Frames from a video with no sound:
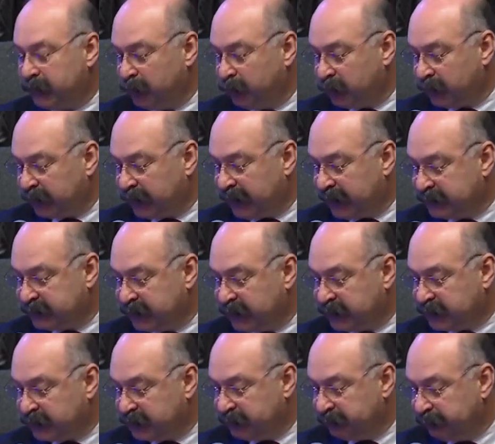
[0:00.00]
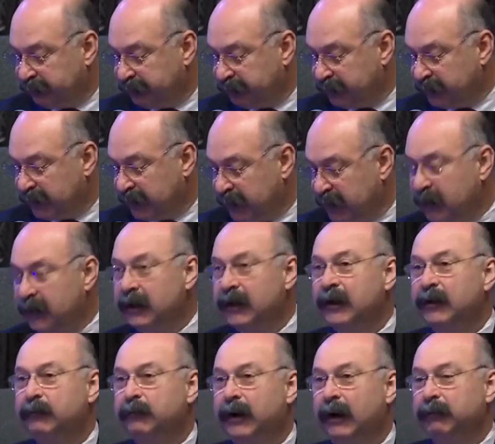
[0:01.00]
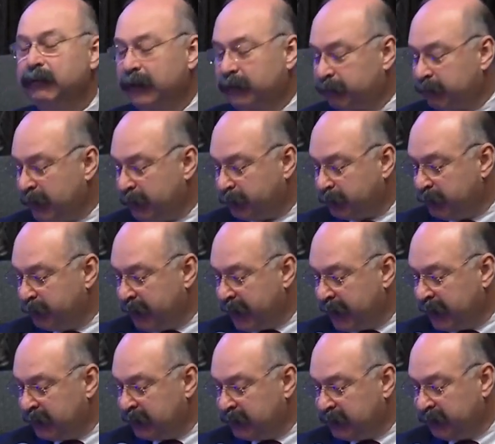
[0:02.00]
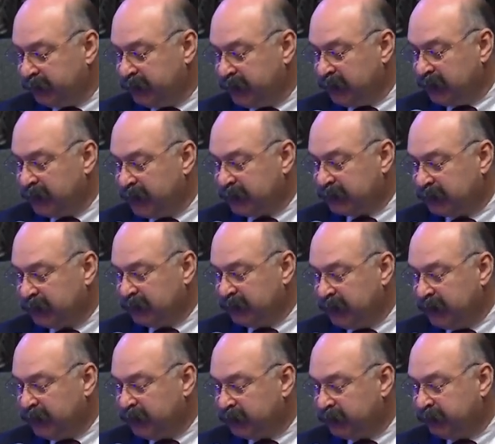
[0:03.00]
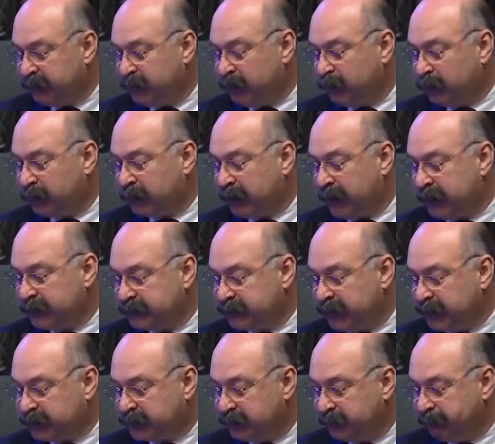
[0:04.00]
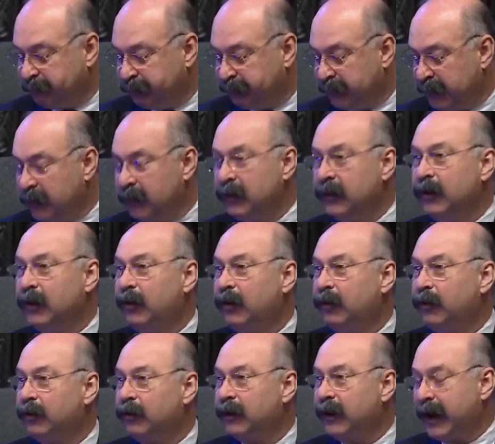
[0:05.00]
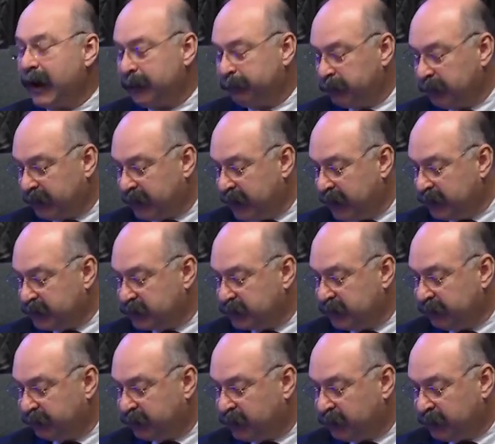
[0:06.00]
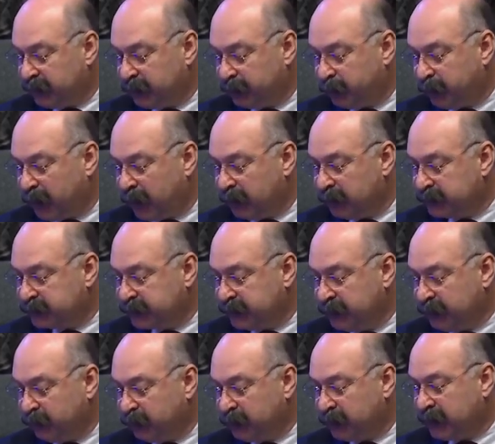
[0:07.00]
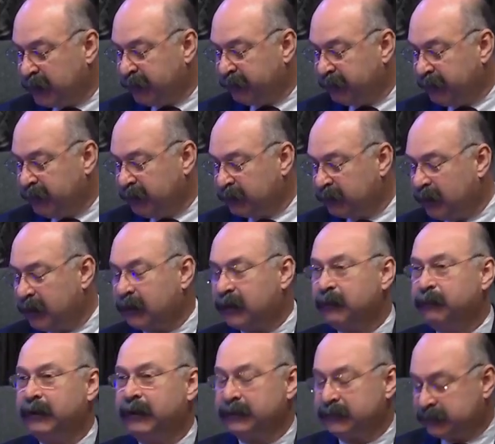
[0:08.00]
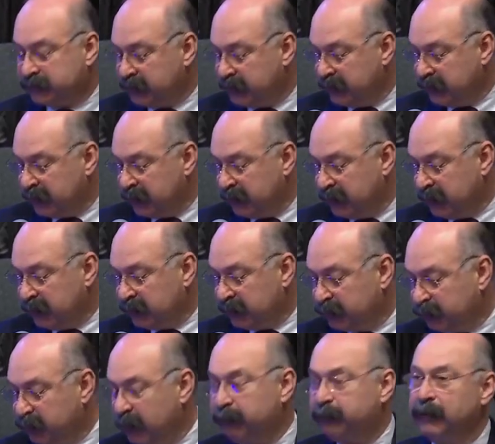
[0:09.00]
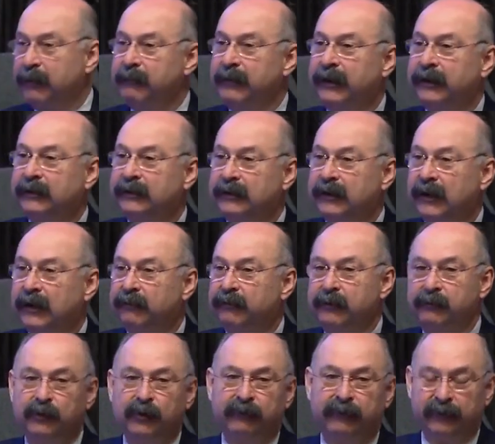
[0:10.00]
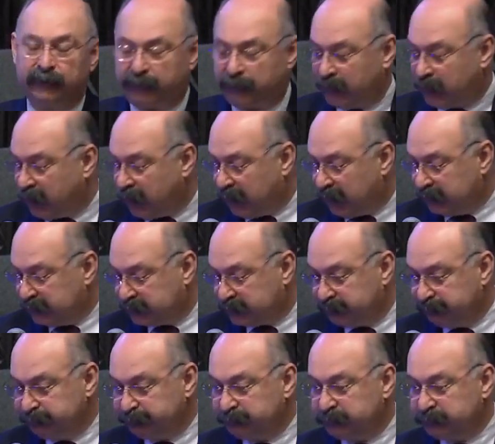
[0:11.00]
the organization, public reprimand of the elected leader of the organization, or application of current policy or governing documents to implement a removal for cause.